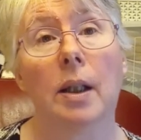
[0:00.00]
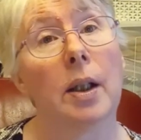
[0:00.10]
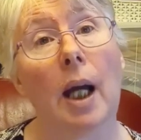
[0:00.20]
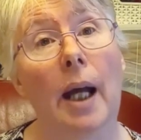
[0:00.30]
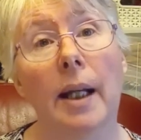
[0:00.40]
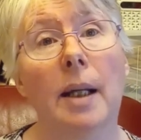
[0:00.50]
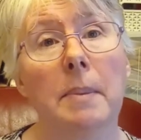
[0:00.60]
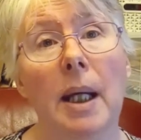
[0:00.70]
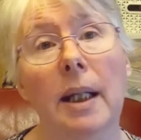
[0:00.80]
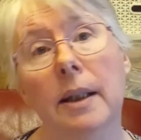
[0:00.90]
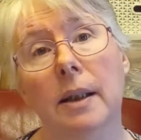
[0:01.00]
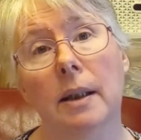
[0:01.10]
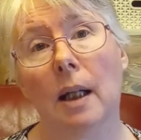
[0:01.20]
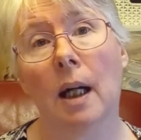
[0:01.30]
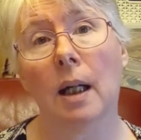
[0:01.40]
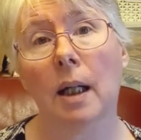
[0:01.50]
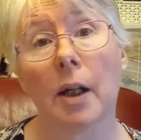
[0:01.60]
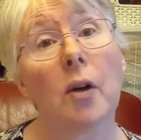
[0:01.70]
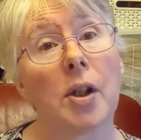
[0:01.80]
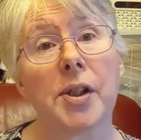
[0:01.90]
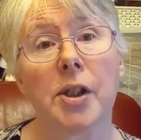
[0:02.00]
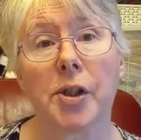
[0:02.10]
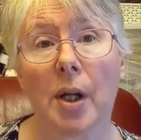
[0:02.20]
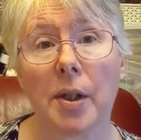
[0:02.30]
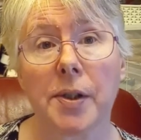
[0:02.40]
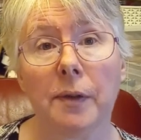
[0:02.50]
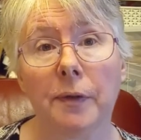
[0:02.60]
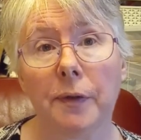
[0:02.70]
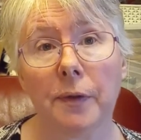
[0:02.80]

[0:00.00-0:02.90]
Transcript: can I make a cross stitch chart of